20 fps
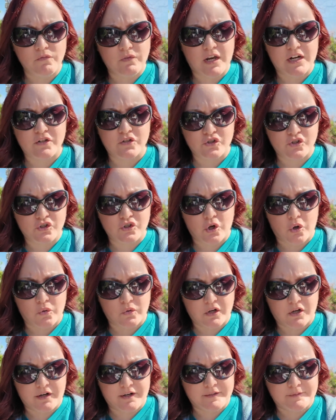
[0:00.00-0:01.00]
That is so
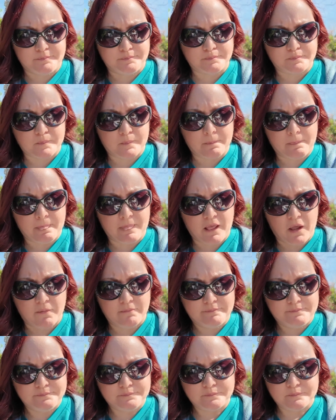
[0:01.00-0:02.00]
good.
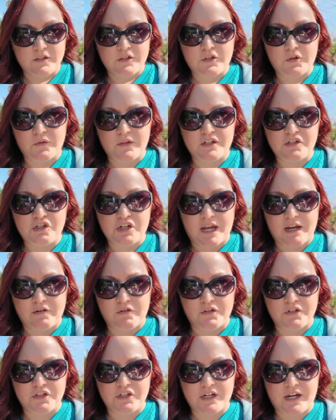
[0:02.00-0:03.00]
So the
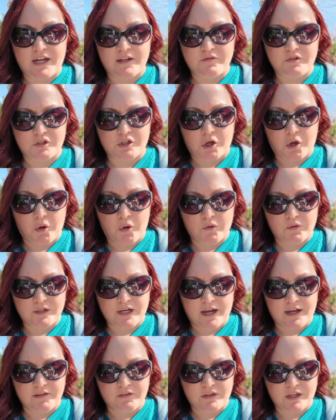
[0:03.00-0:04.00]
cheddar and chive scone,
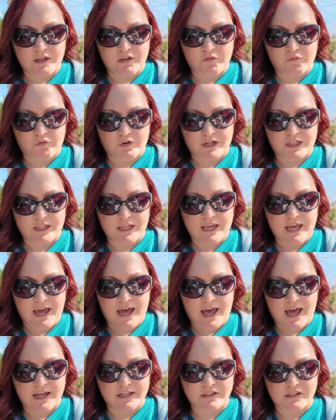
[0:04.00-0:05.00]
I think, really
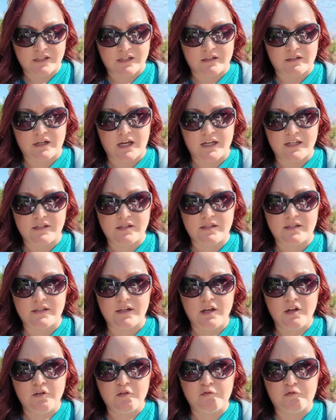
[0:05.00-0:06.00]
adds a nice
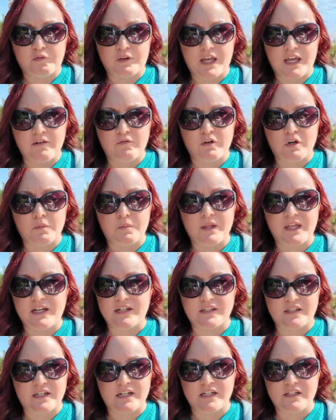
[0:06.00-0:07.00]
flavor
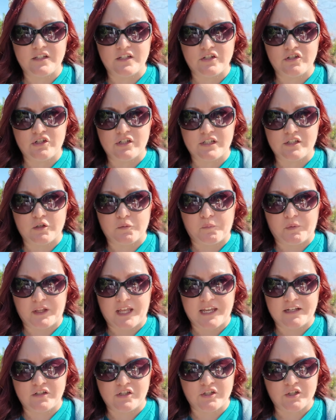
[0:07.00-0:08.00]
because it isn't just a
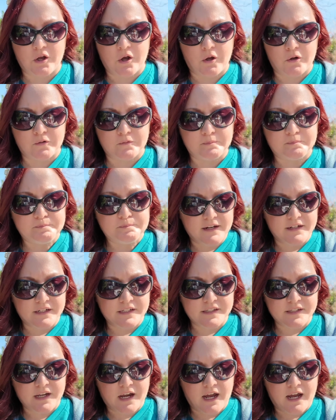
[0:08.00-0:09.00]
plain scone, and
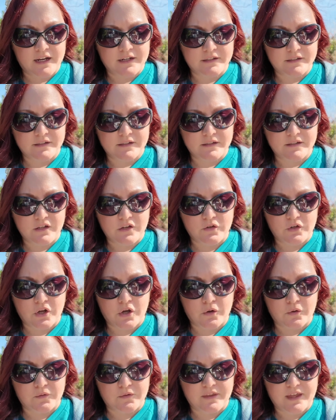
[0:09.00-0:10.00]
it's got, you
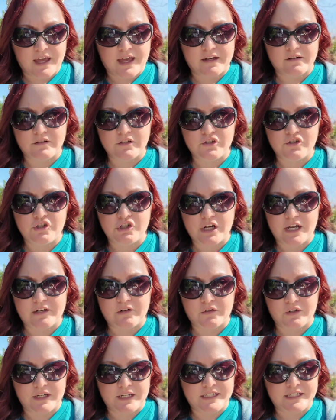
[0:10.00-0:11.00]
know, that
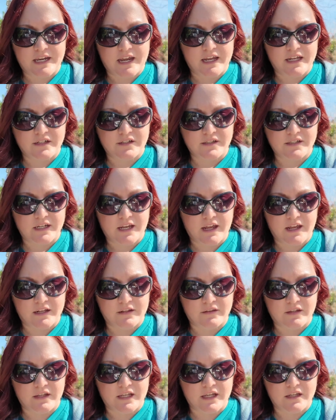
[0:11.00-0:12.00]
cheddary taste,
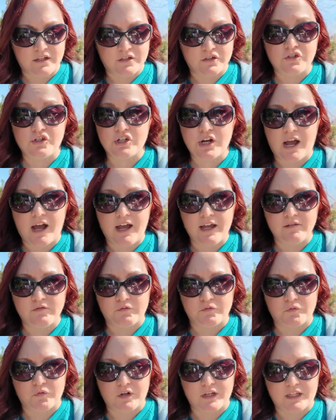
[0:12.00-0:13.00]
and the
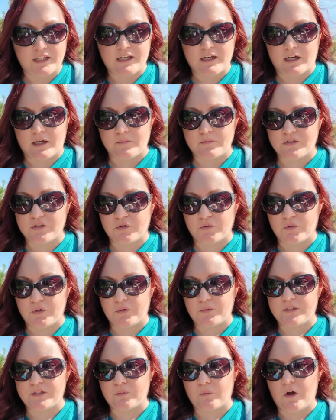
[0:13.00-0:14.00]
chive really comes
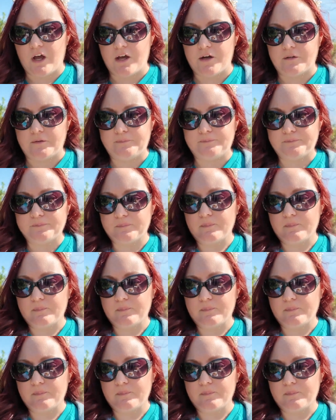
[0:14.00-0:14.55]
through as well.